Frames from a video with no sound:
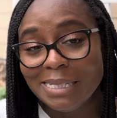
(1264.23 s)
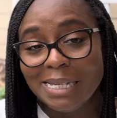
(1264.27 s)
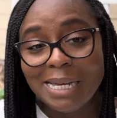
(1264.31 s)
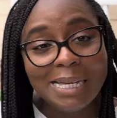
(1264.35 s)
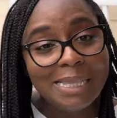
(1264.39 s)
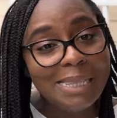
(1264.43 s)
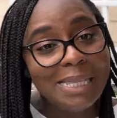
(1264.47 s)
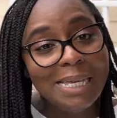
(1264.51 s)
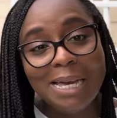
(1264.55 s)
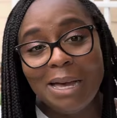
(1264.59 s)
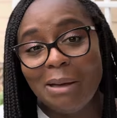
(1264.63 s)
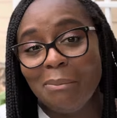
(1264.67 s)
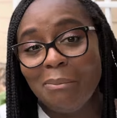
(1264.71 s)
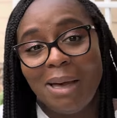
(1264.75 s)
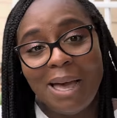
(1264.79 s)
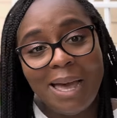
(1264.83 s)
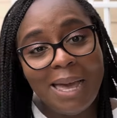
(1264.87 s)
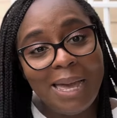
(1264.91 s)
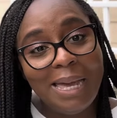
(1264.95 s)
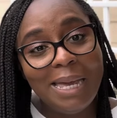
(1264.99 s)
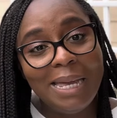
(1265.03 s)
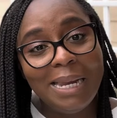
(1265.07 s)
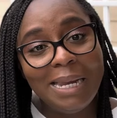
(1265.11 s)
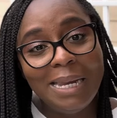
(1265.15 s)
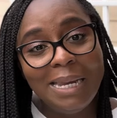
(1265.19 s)
I think I
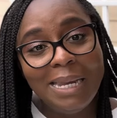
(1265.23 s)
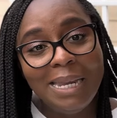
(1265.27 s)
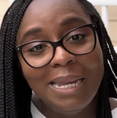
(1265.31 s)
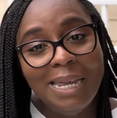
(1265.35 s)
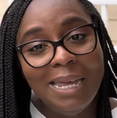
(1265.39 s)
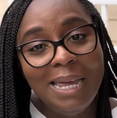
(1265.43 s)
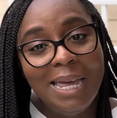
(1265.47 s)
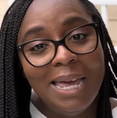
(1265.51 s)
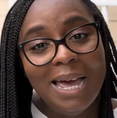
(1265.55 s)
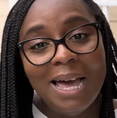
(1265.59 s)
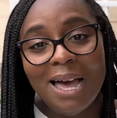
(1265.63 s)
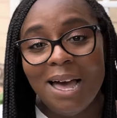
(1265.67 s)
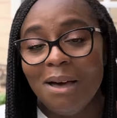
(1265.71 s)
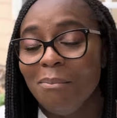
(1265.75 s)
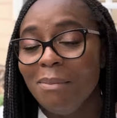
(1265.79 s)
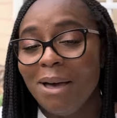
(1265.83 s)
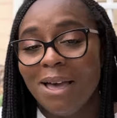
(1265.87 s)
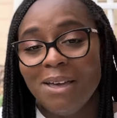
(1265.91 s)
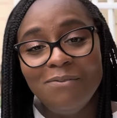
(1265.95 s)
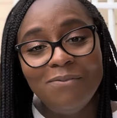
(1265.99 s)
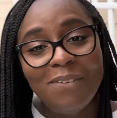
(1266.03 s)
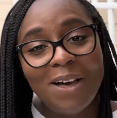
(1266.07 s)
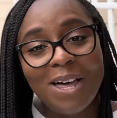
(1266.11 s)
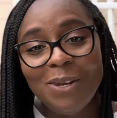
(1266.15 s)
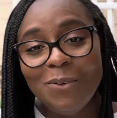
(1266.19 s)
might. I
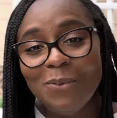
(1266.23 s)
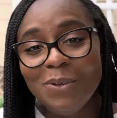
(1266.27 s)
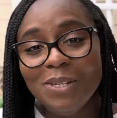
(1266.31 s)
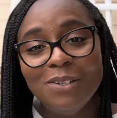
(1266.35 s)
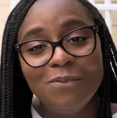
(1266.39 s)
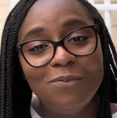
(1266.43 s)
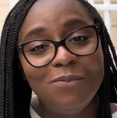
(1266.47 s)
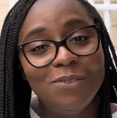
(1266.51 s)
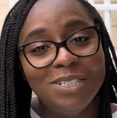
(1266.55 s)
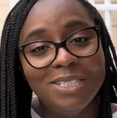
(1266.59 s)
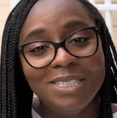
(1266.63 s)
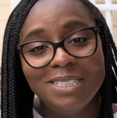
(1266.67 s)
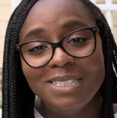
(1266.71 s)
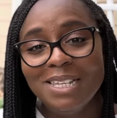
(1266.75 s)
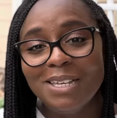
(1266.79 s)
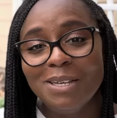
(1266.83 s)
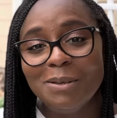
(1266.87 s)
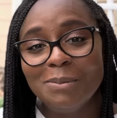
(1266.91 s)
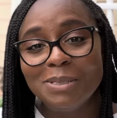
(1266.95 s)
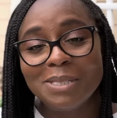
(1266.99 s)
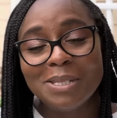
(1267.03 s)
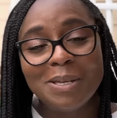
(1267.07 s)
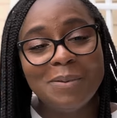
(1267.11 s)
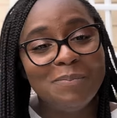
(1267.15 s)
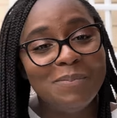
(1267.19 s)
might follow in the
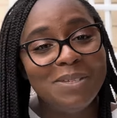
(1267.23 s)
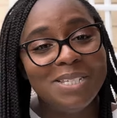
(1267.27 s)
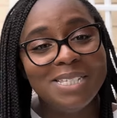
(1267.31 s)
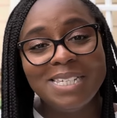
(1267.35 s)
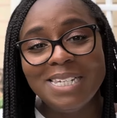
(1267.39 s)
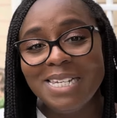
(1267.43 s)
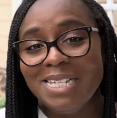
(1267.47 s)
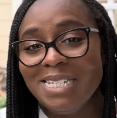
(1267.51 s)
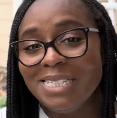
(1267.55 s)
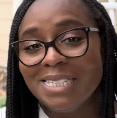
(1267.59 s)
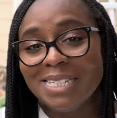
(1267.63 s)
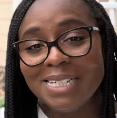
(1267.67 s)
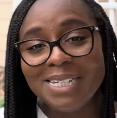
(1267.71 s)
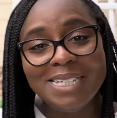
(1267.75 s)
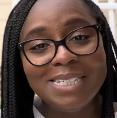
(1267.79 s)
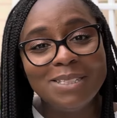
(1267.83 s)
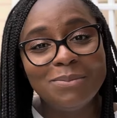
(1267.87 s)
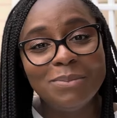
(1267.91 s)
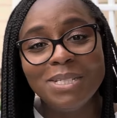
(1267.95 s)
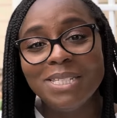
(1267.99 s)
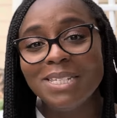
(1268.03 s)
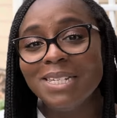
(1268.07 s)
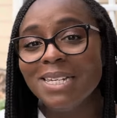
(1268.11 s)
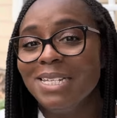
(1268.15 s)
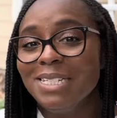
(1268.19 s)
footsteps of Miss Lisa, because
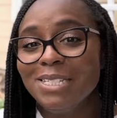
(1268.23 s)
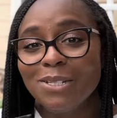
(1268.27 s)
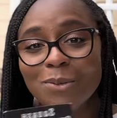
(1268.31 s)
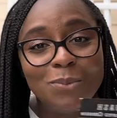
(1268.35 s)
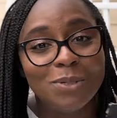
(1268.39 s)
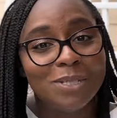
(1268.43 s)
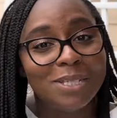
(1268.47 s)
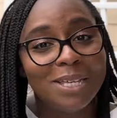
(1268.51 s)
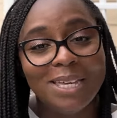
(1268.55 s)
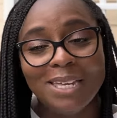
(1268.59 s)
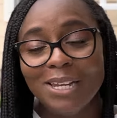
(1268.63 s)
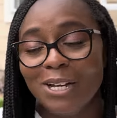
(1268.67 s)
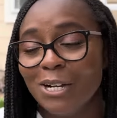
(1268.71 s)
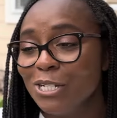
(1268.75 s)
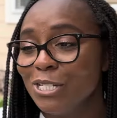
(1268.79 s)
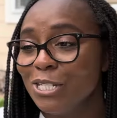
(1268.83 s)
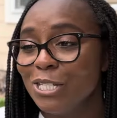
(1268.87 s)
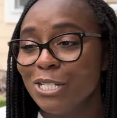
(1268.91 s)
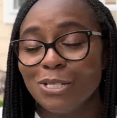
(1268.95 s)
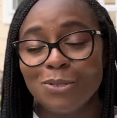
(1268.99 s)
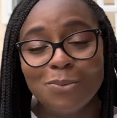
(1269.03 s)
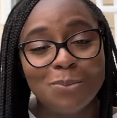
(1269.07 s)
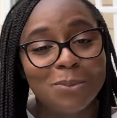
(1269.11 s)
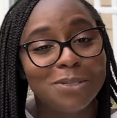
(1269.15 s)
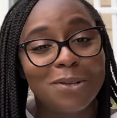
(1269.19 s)
Miss Lisa was and her
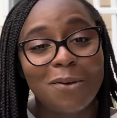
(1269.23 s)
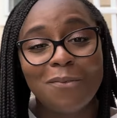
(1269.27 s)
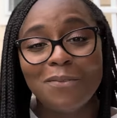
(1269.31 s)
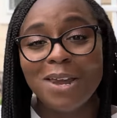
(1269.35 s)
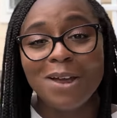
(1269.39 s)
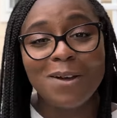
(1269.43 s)
sister was over